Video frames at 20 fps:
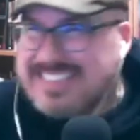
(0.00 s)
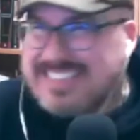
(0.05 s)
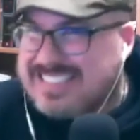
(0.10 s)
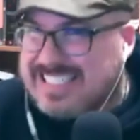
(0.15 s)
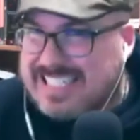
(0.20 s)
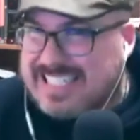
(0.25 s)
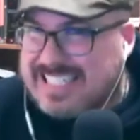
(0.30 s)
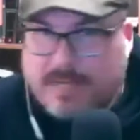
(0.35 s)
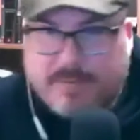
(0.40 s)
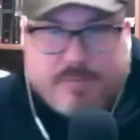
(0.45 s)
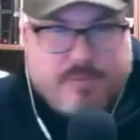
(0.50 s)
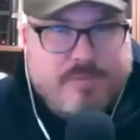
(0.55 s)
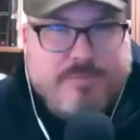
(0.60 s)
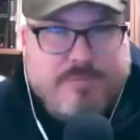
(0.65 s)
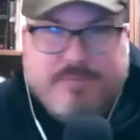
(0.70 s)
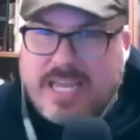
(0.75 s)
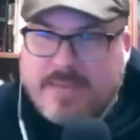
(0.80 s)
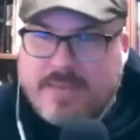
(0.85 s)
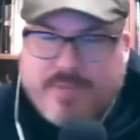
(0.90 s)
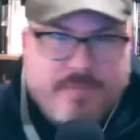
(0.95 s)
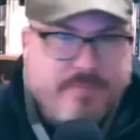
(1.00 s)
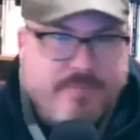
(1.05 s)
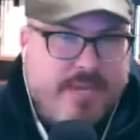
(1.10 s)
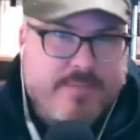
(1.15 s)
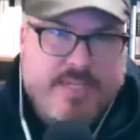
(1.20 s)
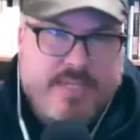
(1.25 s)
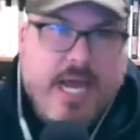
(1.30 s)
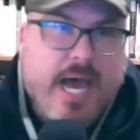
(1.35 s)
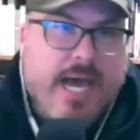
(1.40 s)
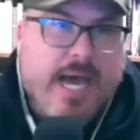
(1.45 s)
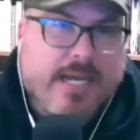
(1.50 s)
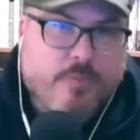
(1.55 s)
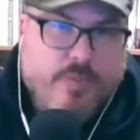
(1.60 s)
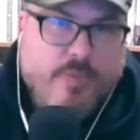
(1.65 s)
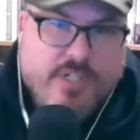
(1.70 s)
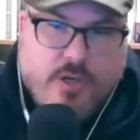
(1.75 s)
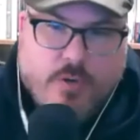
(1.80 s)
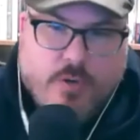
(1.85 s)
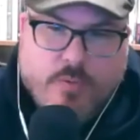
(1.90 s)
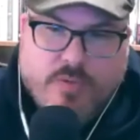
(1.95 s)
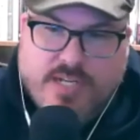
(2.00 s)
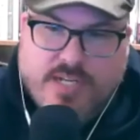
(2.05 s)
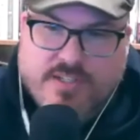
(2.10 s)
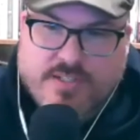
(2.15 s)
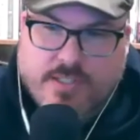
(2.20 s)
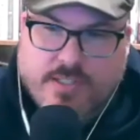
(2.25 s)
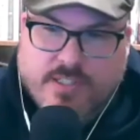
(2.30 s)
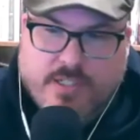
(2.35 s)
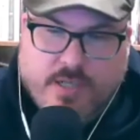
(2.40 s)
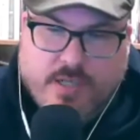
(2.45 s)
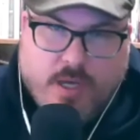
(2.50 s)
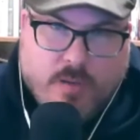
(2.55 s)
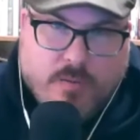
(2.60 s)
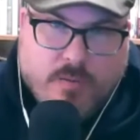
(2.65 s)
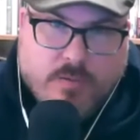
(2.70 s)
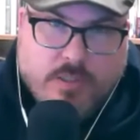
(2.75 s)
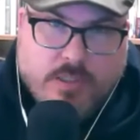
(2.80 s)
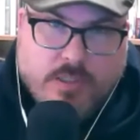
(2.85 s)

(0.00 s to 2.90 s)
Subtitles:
Yeah, maybe not. We don't necessarily know.